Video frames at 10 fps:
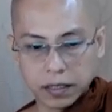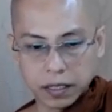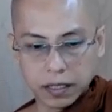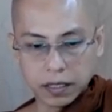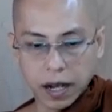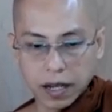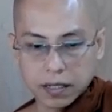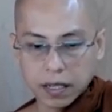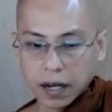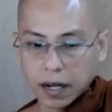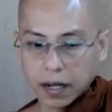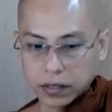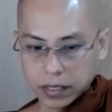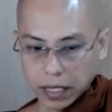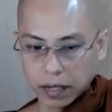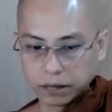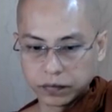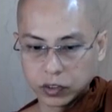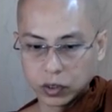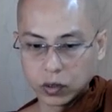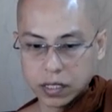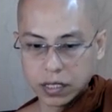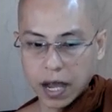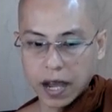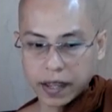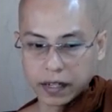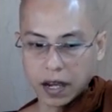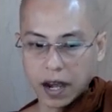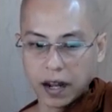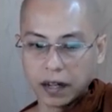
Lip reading: the asankhariga. So sa and a,